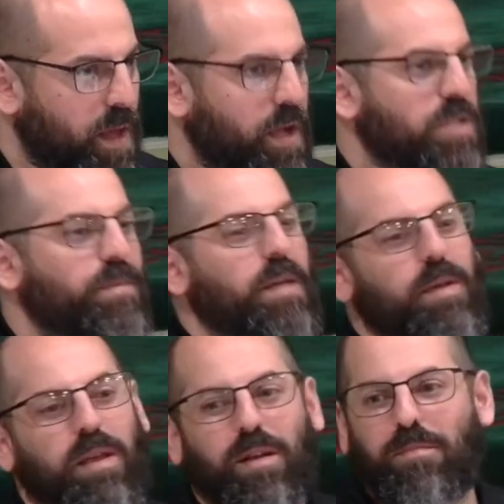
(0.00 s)
Because
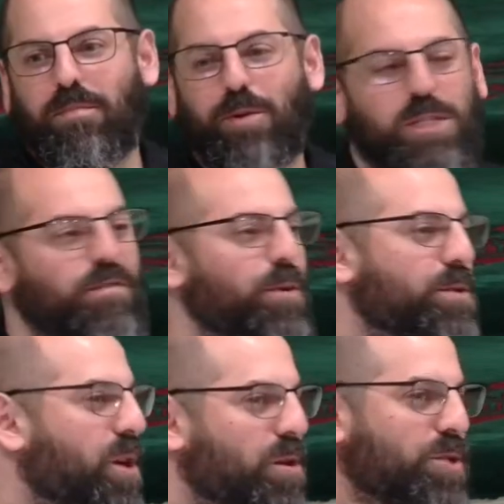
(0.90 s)
maybe most of you
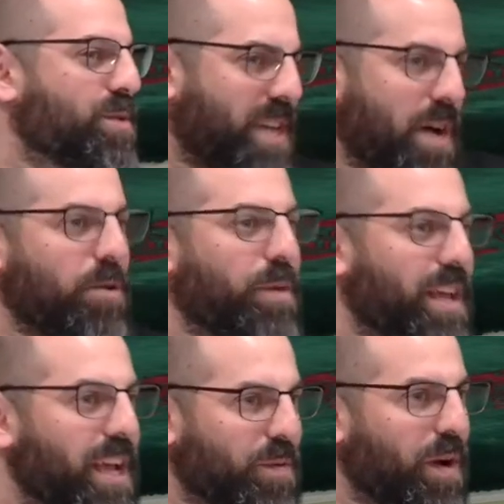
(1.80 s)
adults, you say, I don't
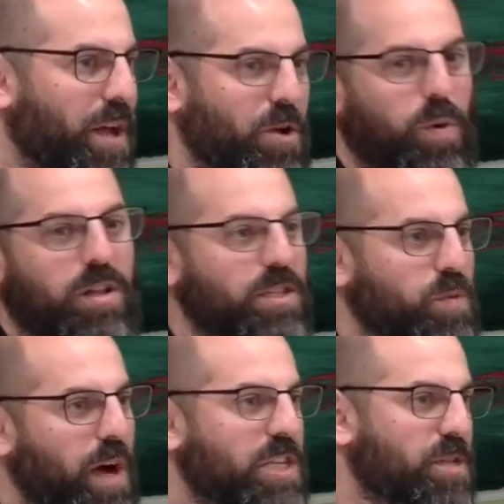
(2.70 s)
eat, I know Allah's
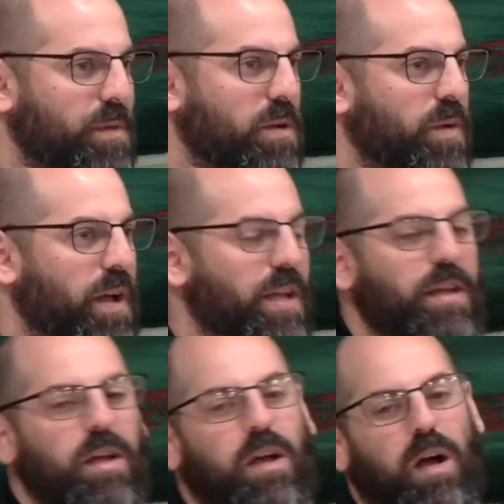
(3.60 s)
watching me, right?
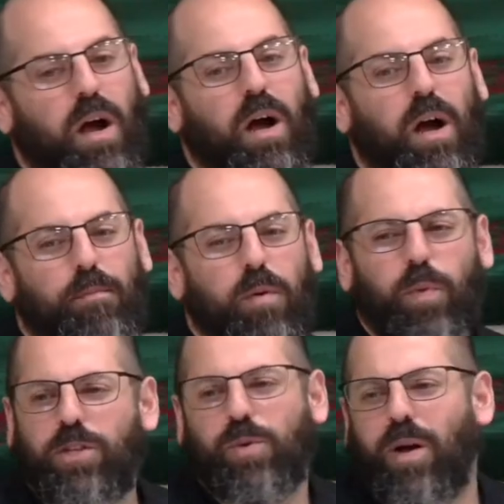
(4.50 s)
But
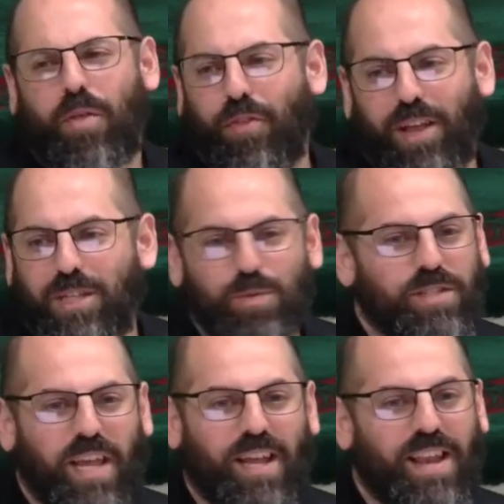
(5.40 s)
we do other things. We'll
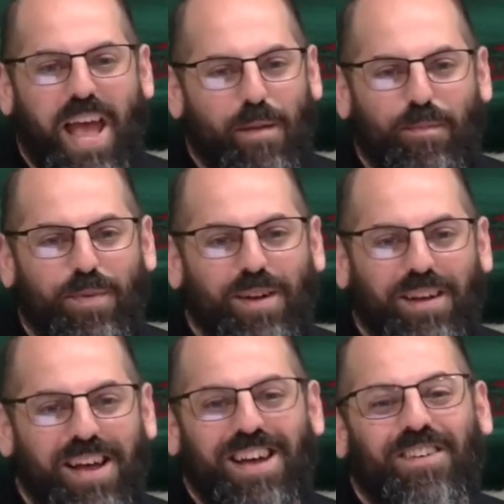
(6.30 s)
take a nap,
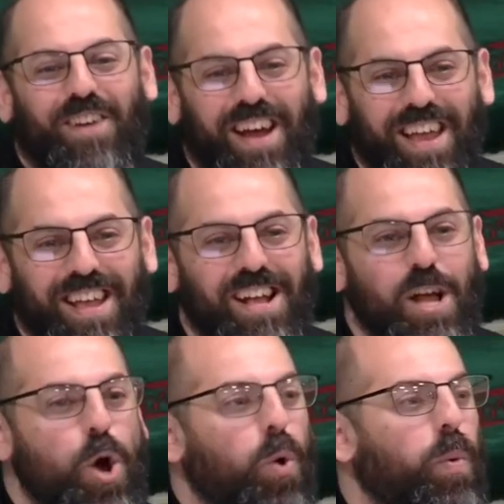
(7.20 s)
right?
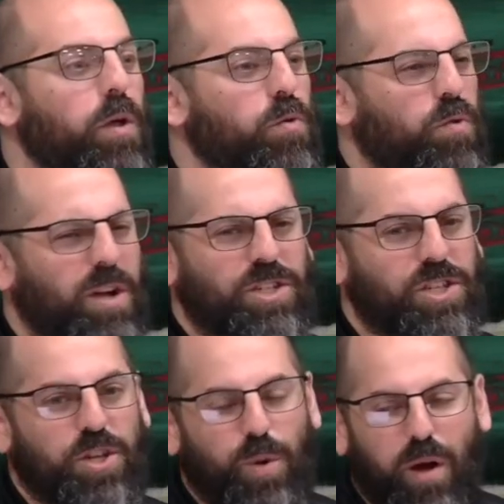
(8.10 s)
We'll rush
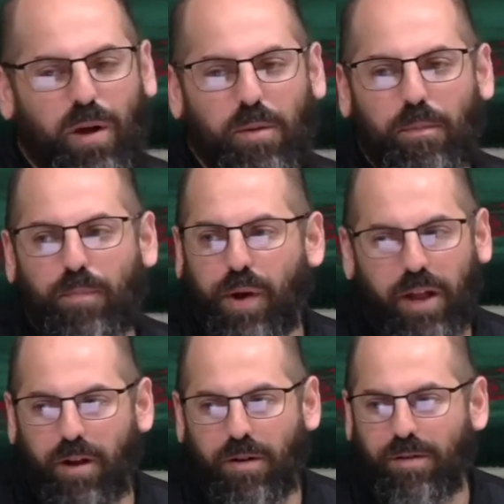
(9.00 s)
through our
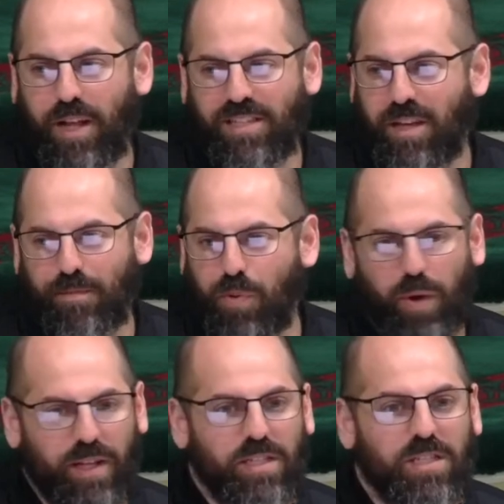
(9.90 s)
prayer at some
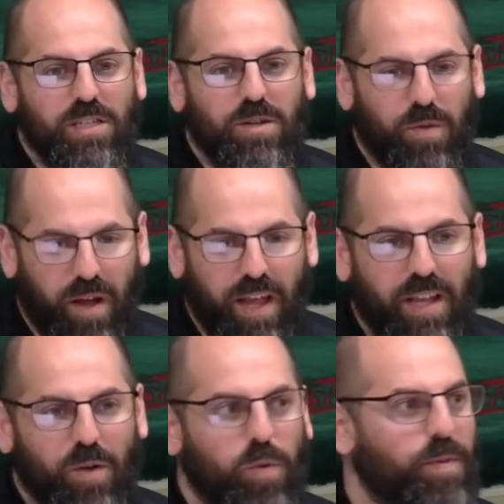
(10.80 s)
points, right?
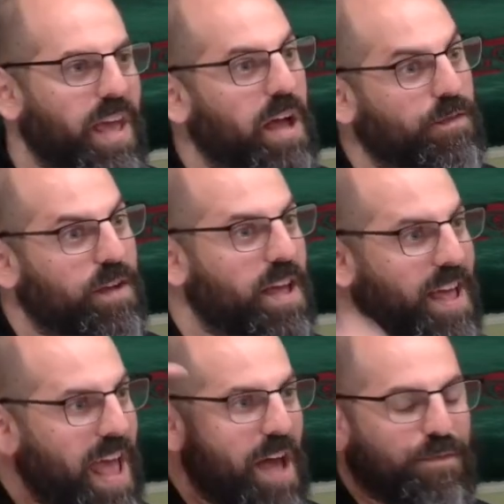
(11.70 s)
We'll be
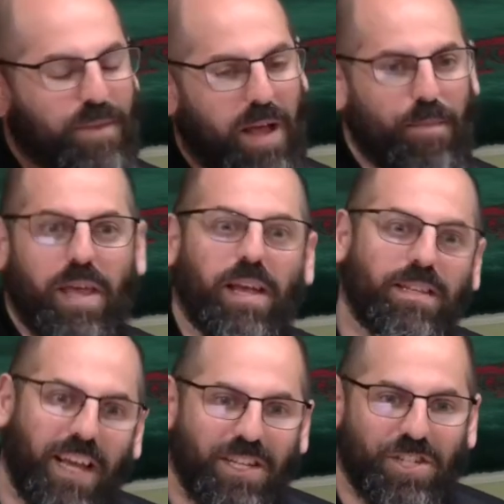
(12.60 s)
half not paying
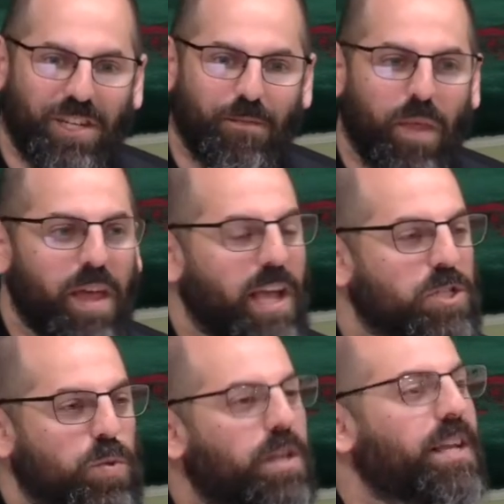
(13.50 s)
attention.
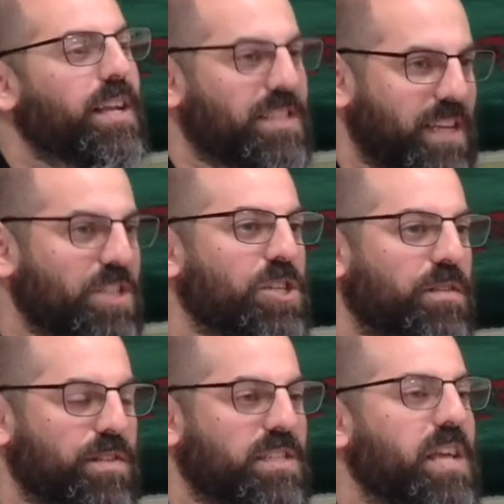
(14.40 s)
It's really an extension
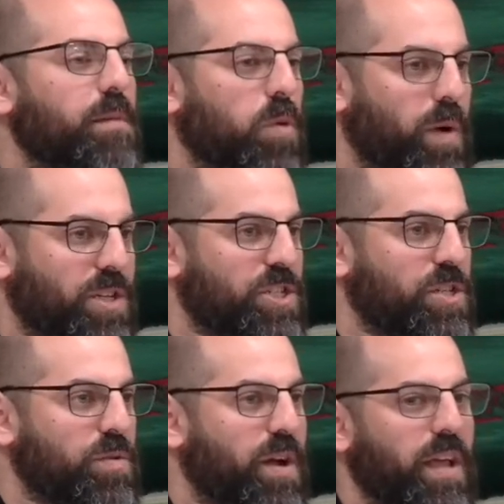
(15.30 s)
of the same question,
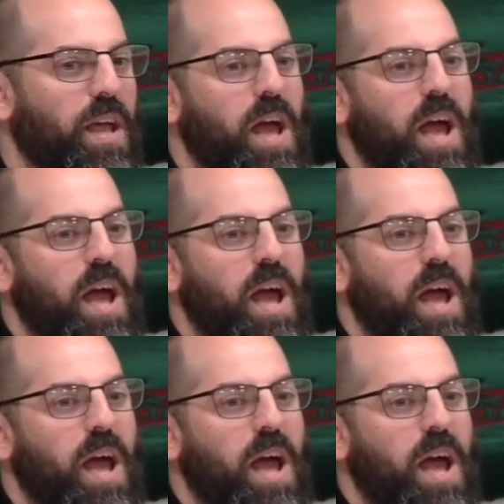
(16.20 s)
right?